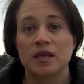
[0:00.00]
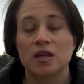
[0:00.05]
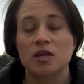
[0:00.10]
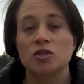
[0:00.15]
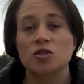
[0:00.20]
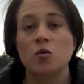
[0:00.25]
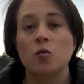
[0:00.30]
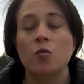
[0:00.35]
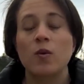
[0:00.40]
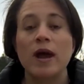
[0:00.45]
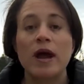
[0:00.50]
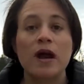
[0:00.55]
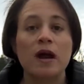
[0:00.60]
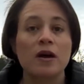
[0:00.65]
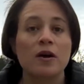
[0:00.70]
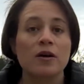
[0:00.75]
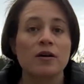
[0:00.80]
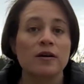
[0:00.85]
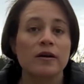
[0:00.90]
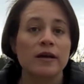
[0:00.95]
So
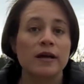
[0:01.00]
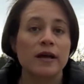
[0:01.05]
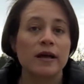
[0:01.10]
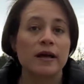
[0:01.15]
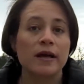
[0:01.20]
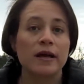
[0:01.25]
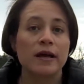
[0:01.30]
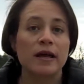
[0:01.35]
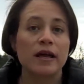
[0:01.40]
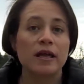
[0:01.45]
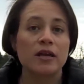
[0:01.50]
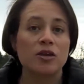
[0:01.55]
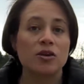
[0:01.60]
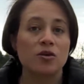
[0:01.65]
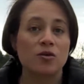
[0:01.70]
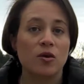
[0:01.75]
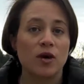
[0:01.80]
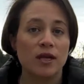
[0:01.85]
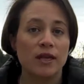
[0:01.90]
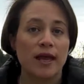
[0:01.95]
where in
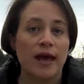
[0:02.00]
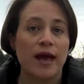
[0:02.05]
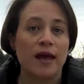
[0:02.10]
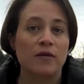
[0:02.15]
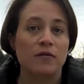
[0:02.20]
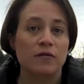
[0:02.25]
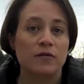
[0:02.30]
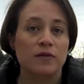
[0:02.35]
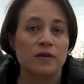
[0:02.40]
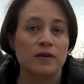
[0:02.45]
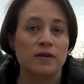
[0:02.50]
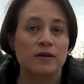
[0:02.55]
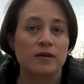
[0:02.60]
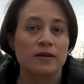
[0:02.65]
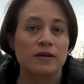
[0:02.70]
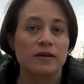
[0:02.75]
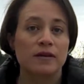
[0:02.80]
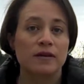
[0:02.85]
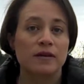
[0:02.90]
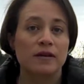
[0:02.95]
your life
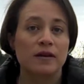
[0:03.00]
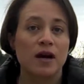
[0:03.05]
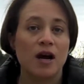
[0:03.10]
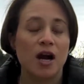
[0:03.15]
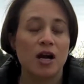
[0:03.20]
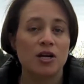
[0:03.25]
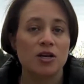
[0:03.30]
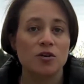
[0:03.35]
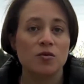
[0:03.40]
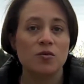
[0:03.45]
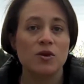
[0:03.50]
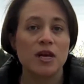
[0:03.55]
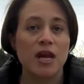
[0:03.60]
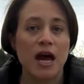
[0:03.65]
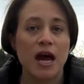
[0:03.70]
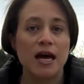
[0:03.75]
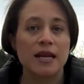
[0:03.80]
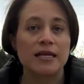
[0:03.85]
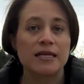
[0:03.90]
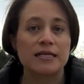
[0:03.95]
are you
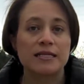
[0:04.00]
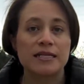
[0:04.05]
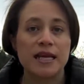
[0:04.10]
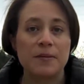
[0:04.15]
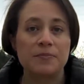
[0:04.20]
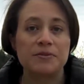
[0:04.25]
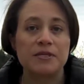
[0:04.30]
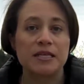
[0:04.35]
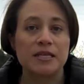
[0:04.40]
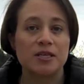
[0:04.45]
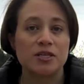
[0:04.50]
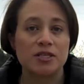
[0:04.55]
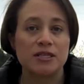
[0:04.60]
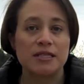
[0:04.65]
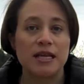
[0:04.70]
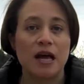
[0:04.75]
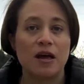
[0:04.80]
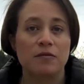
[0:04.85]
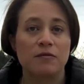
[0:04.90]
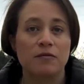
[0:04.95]
not accepting
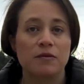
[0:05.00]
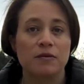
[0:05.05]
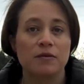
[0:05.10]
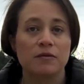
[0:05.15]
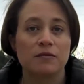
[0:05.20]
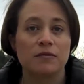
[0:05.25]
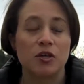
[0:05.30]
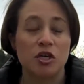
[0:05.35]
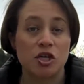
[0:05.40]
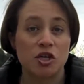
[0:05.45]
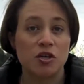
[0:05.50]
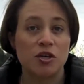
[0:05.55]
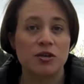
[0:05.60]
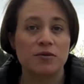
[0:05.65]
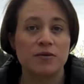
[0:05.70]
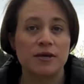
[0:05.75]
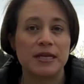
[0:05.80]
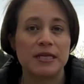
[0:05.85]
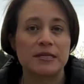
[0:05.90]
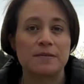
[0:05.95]
yourself for who you
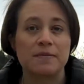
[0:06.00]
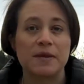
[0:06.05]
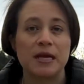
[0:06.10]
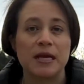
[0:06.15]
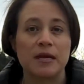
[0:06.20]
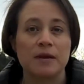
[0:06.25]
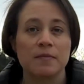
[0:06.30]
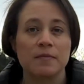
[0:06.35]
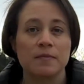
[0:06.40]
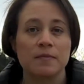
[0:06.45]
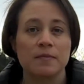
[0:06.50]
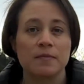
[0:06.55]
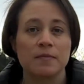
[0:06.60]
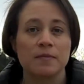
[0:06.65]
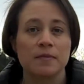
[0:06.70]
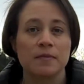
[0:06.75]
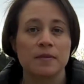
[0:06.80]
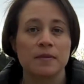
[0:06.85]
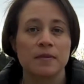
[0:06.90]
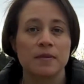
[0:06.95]
need to be?
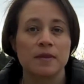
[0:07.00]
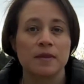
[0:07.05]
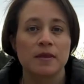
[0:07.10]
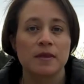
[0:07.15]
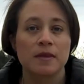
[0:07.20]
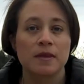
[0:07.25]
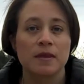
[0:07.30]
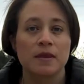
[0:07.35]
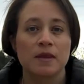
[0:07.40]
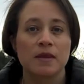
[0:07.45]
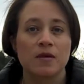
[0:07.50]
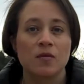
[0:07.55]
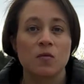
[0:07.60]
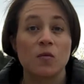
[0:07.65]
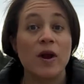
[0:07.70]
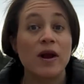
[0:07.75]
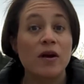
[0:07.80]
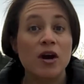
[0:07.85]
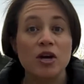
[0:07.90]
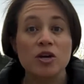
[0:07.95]

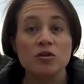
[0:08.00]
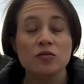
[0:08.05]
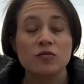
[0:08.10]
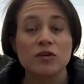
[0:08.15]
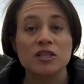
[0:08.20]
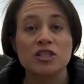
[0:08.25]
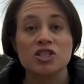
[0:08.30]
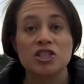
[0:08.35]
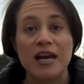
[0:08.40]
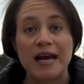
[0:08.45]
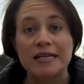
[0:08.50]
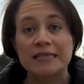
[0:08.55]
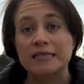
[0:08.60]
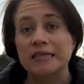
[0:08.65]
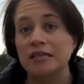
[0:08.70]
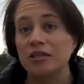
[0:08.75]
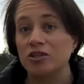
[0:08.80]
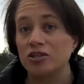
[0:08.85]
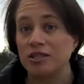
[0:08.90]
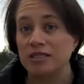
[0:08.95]
Where are you
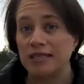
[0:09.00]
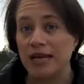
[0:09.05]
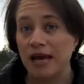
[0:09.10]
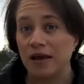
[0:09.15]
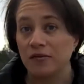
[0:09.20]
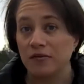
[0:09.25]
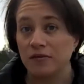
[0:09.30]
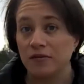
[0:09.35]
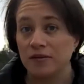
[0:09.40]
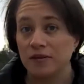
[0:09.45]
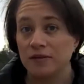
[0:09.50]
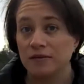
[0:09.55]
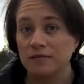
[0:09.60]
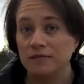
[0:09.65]
rejecting yourself?